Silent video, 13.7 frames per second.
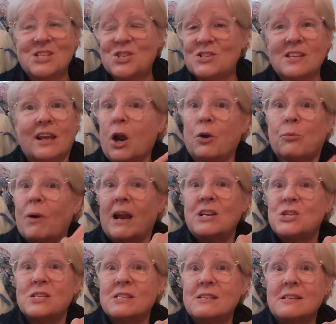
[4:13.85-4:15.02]
Just like our
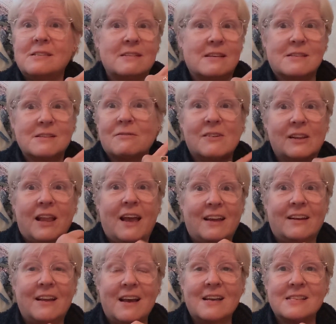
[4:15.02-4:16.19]
righteousness doesn't rely
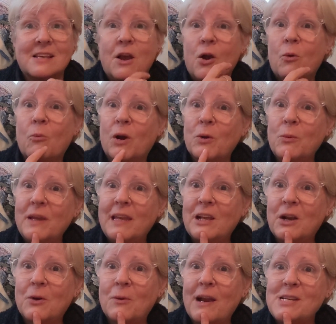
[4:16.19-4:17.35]
on us. Where do we get
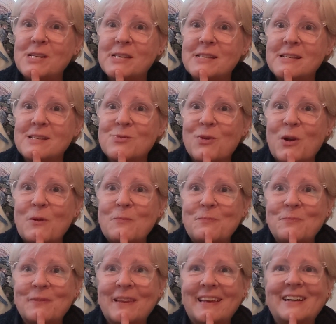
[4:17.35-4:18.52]
our righteousness from?
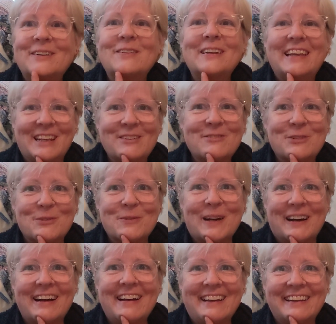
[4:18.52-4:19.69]
We get it from
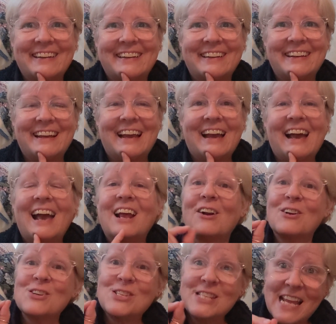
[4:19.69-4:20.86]
God. And
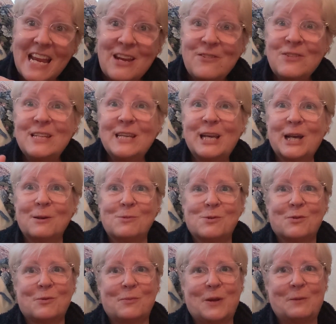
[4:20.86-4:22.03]
our safety comes
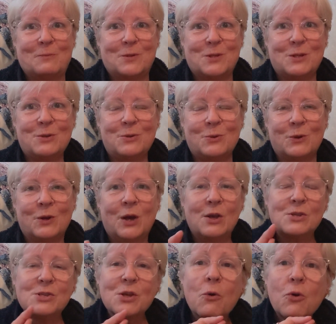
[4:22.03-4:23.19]
from him too.
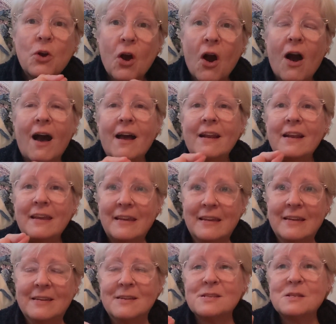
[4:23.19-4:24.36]
So God
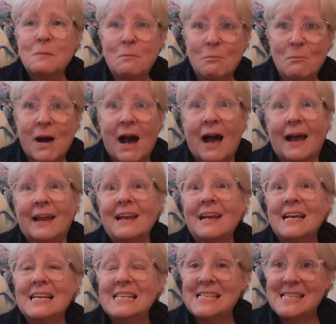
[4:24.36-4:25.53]
is my
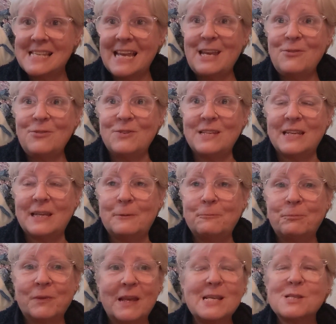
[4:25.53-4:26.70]
safety.
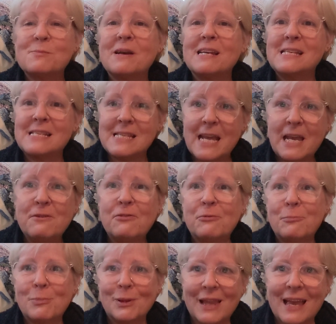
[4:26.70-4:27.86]
He's my safe
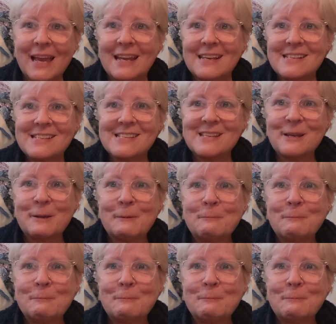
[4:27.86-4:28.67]
place.